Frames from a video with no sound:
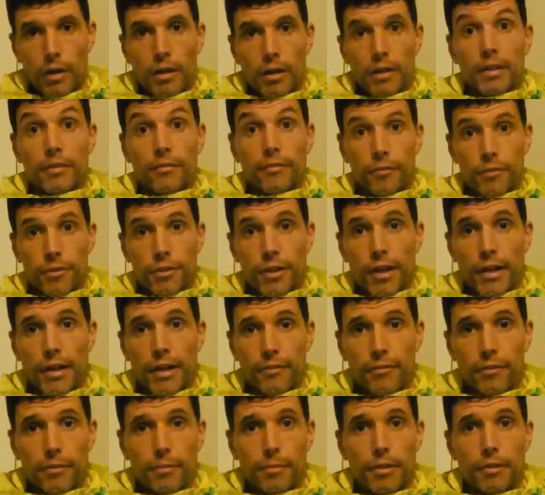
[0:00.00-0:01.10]
a different
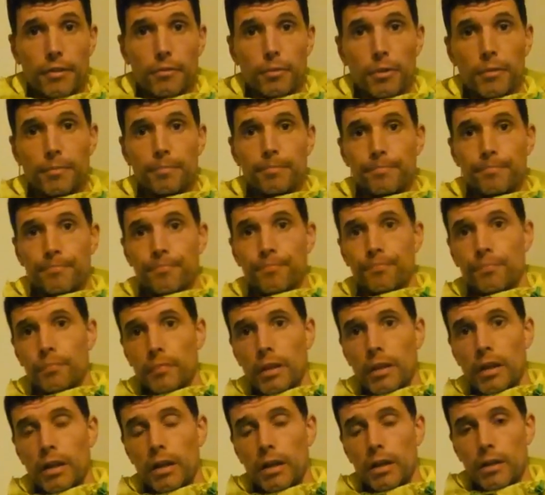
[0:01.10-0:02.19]
jacket from this one,
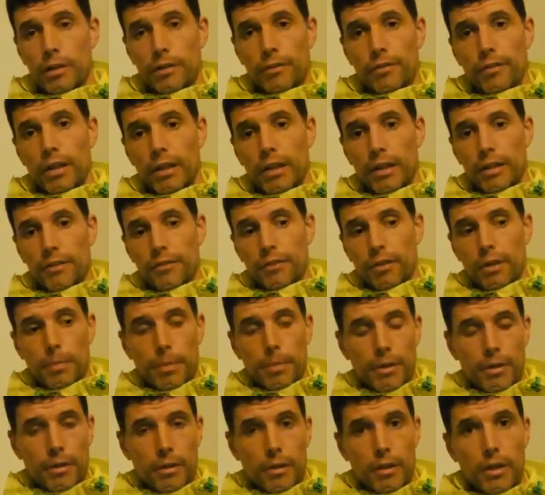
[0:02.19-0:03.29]
slightly
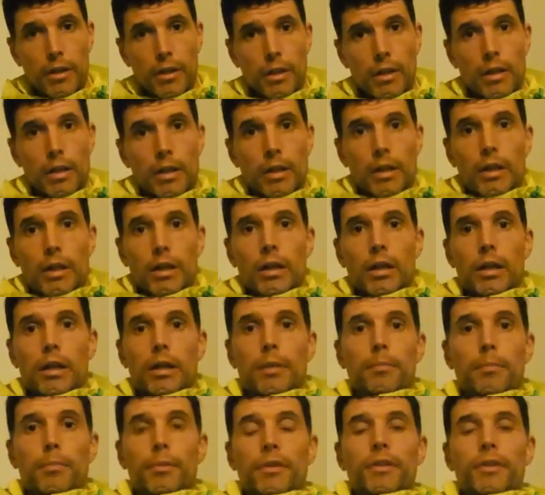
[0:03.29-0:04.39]
cheaper.
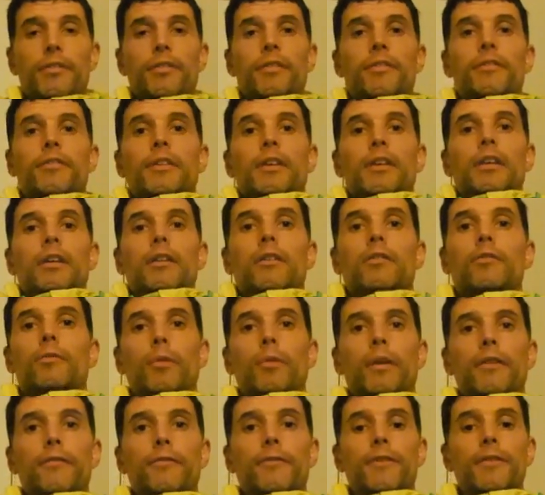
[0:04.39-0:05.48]
But this is the
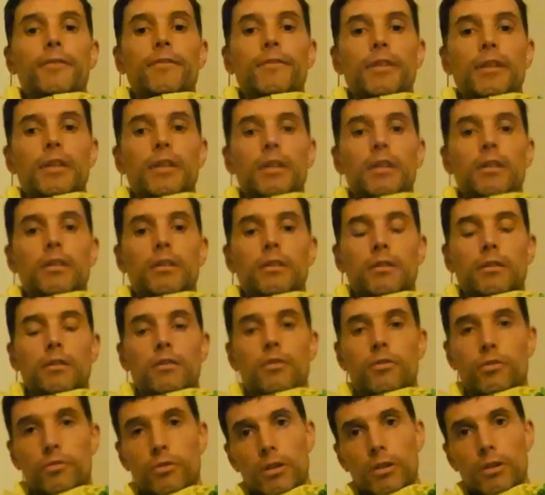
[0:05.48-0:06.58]

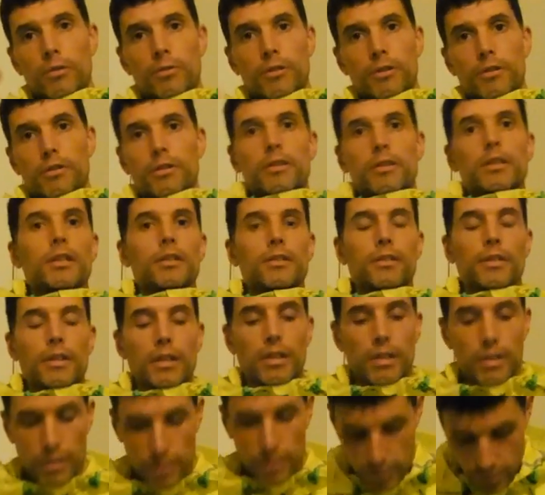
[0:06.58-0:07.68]

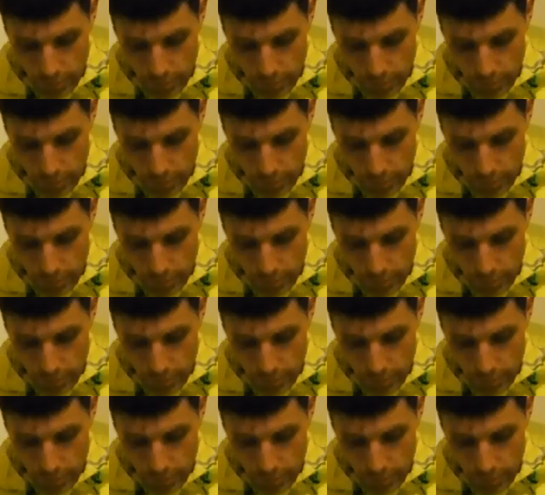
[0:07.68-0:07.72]
2015/16